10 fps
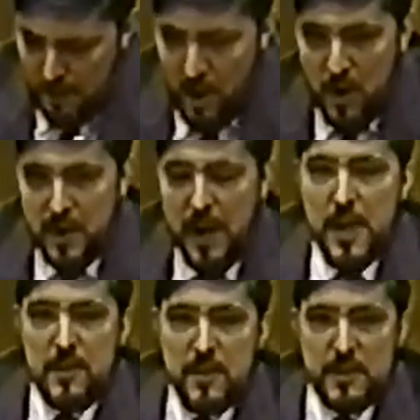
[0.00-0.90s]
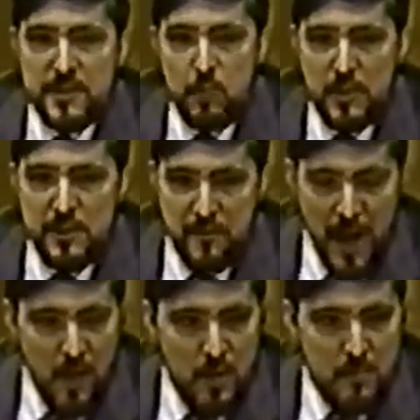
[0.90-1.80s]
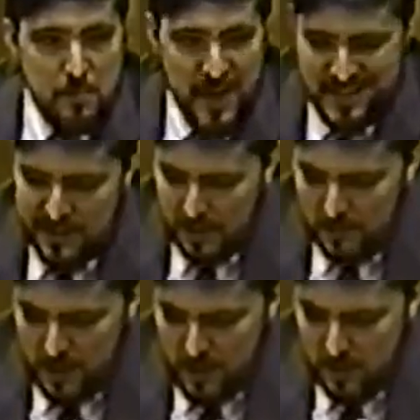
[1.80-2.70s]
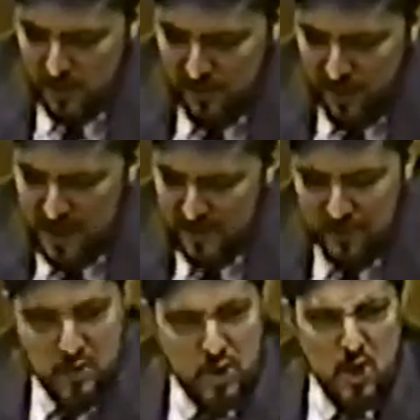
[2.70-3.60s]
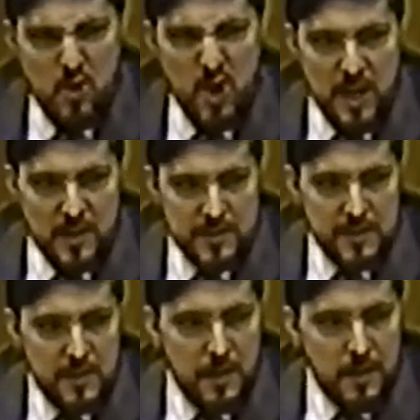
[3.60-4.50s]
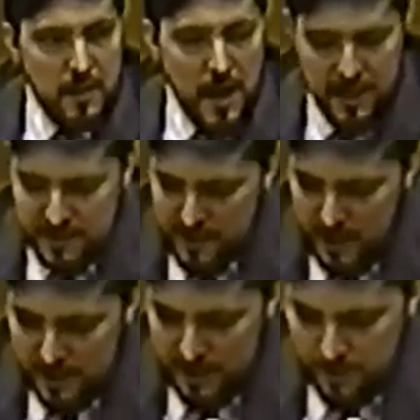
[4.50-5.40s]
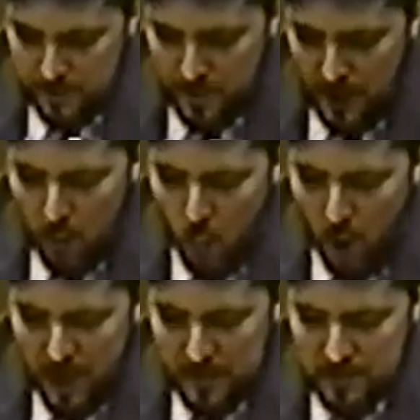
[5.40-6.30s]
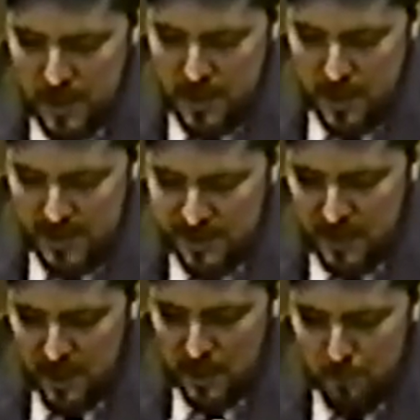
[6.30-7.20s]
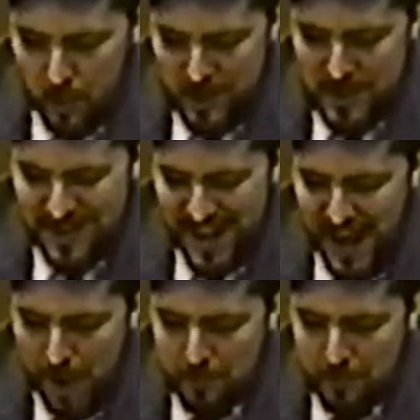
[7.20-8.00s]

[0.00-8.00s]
American Atheists was founded basically to fight for two things in the United States. And one is the complete and